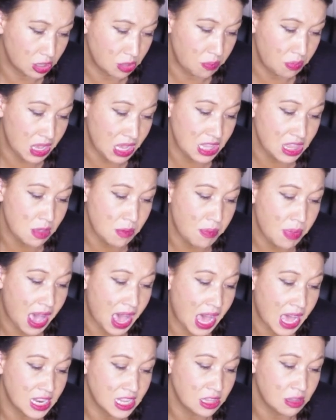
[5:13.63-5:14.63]
The Big, the
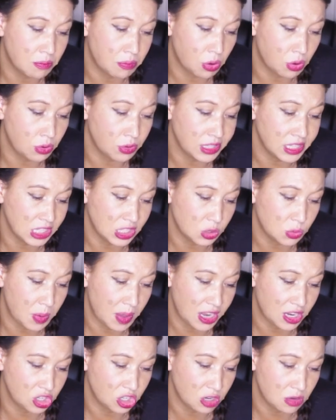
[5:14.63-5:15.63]
Bad, and the Bold
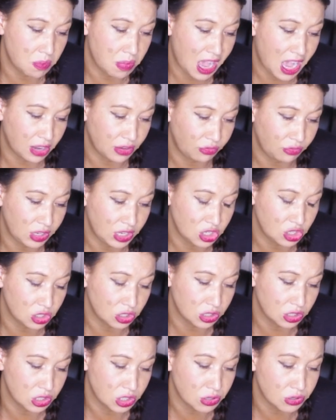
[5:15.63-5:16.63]
expansion pack
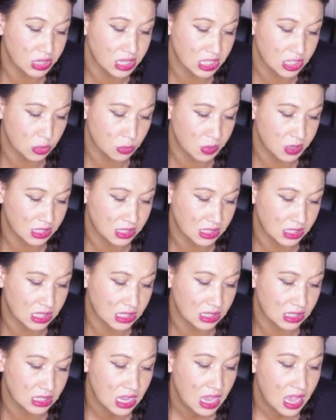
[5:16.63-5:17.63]
features 30
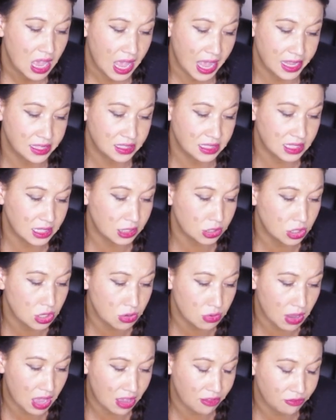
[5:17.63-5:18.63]
species and 6
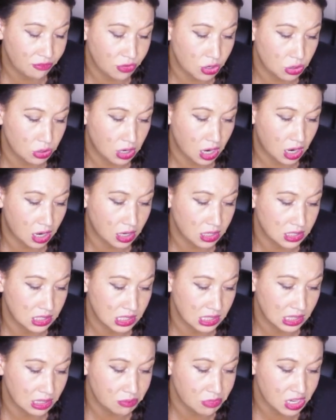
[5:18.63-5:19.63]
new info cards
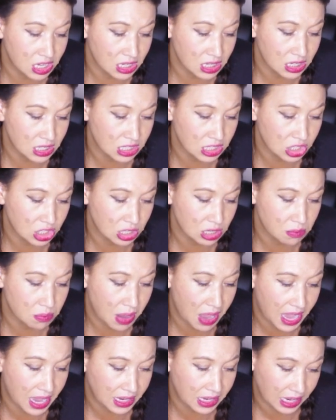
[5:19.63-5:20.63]
in limited edition
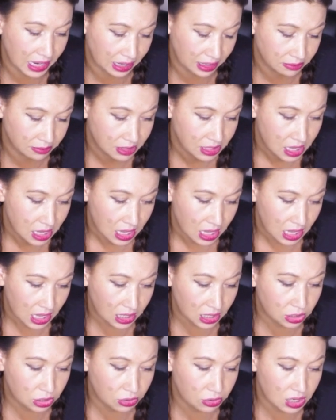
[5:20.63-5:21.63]
packing,
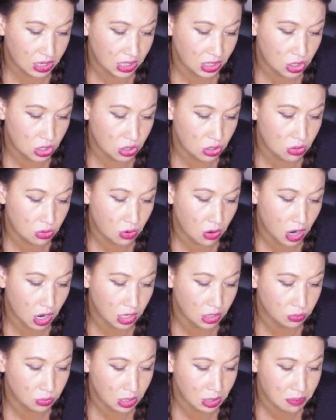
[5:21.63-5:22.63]
including new
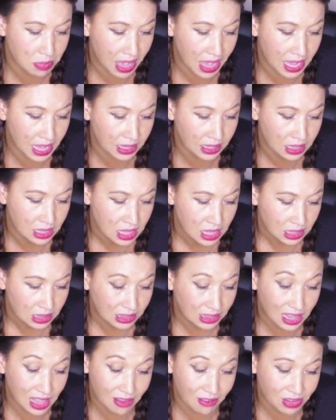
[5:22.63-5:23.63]
hardware bag,
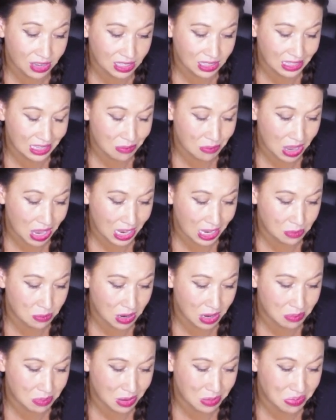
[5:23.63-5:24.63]
lovingly made
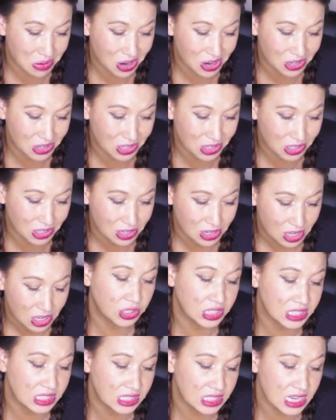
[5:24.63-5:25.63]
by my partner,
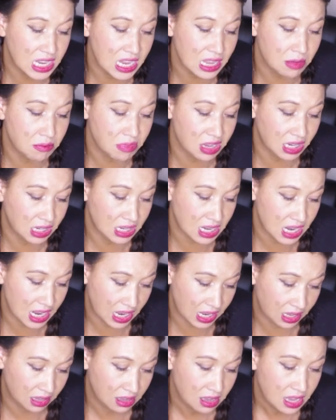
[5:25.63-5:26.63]
Christy
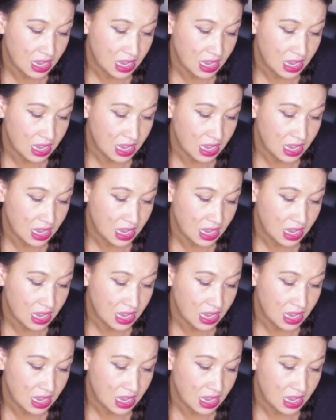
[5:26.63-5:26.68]
McNee.